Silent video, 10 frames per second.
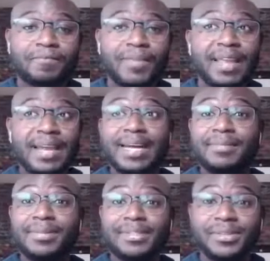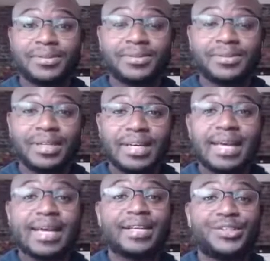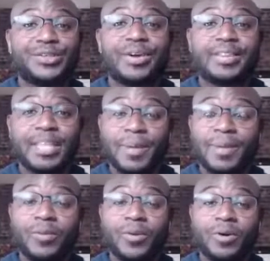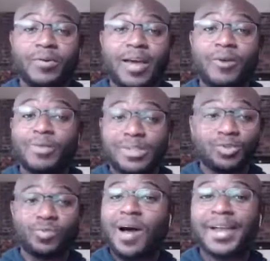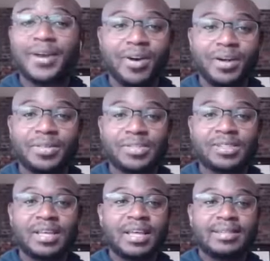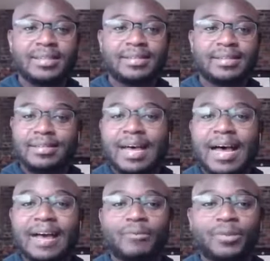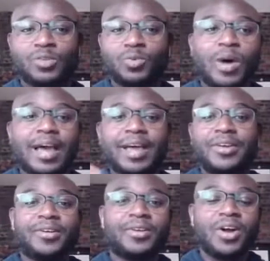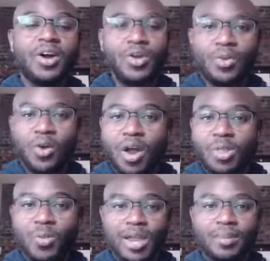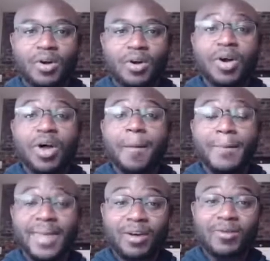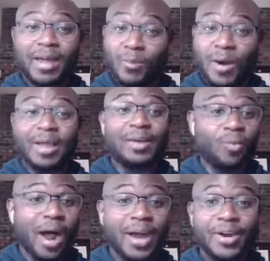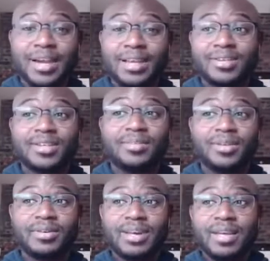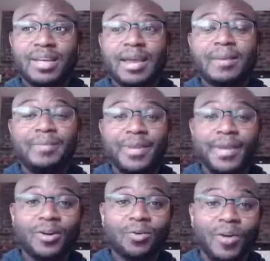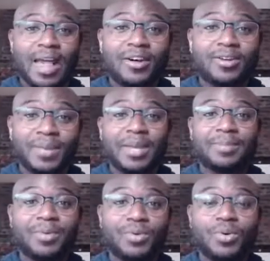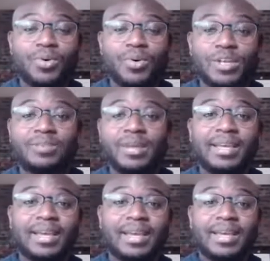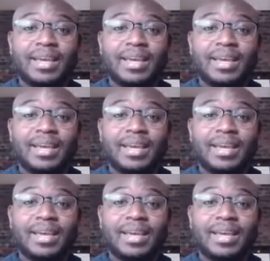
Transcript: And number two, ensuring that the people we're around, which is why you're on this live, which is why you were on the wake up call, being around, why you're in this community, being around people who are speaking